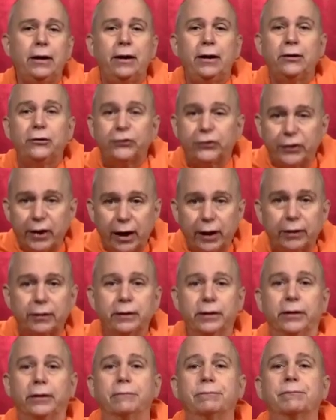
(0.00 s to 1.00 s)

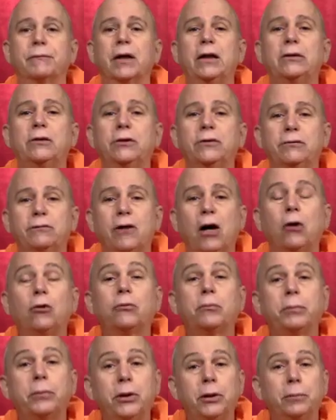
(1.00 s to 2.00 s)
Sadly,
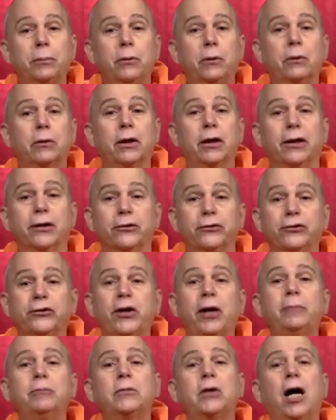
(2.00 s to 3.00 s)
devout people can
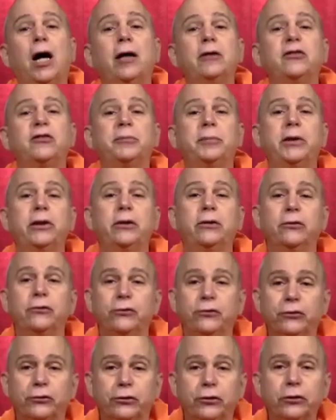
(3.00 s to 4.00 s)
sometimes be
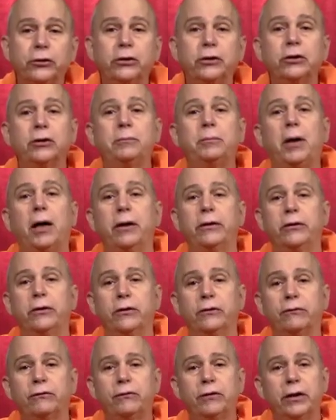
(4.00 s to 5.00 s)
deserted by
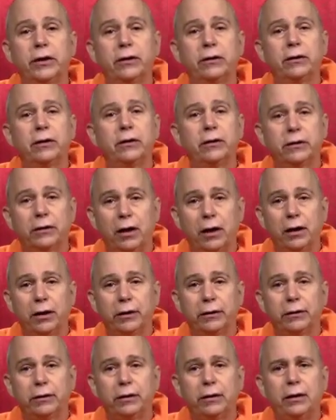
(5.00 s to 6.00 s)
their faith in
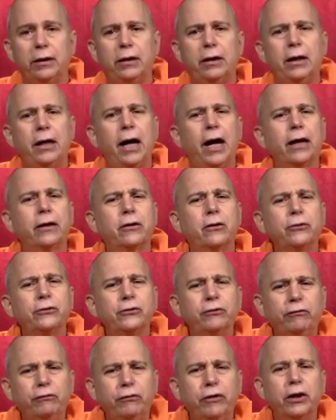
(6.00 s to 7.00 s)
God at
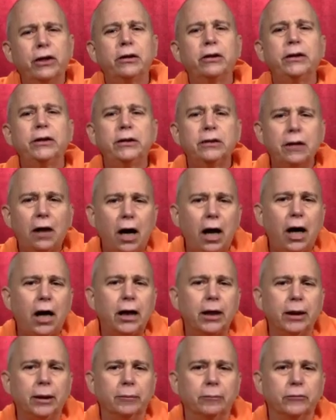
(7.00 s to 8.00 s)
those very
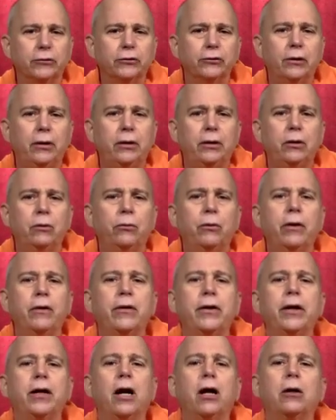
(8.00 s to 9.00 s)
times when
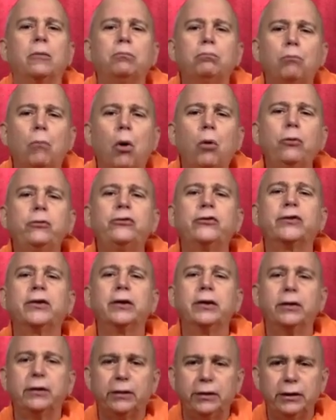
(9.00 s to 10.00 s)
they are most
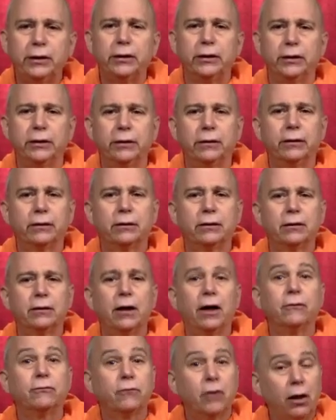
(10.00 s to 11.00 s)
in need
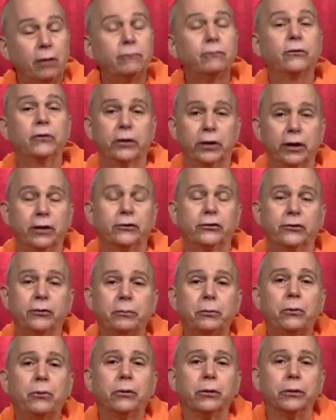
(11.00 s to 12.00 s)
of comfort and
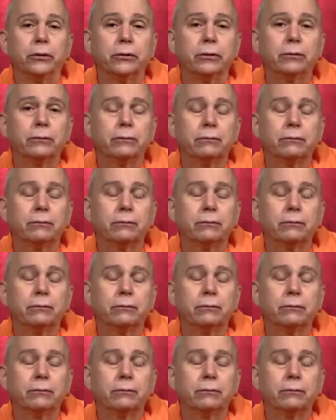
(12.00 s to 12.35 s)
support.